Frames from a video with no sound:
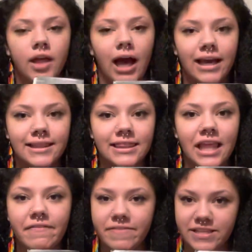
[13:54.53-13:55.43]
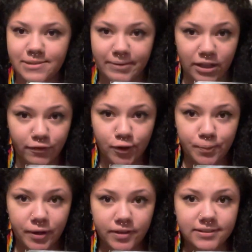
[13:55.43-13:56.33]
I love the smell of old
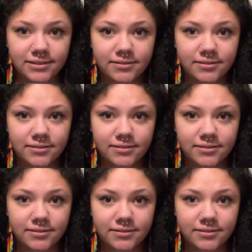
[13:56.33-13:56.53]
books.